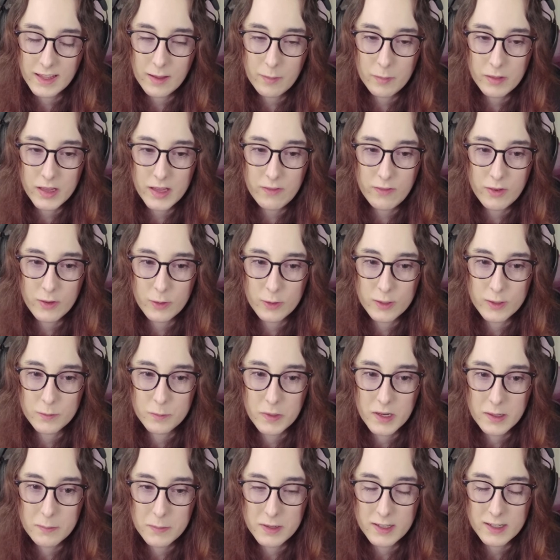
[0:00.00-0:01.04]
I can't believe you're
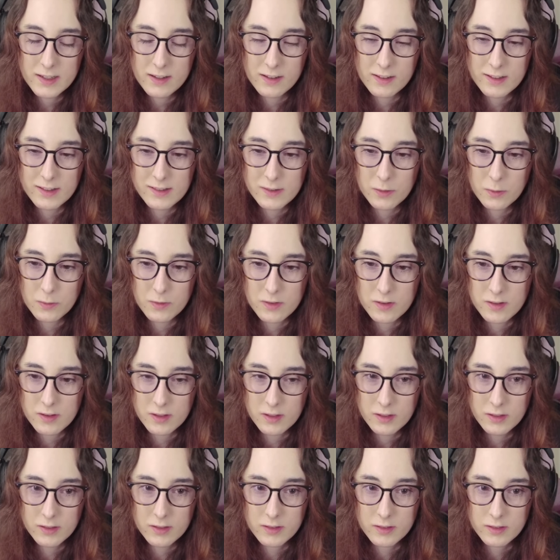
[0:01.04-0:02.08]
experimenting on his own
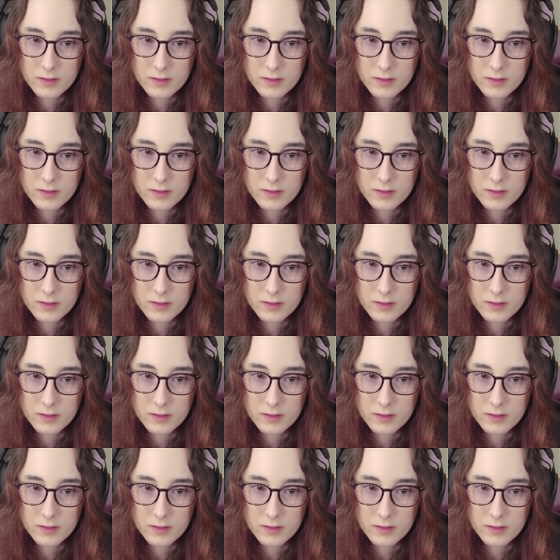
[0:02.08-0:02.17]
son.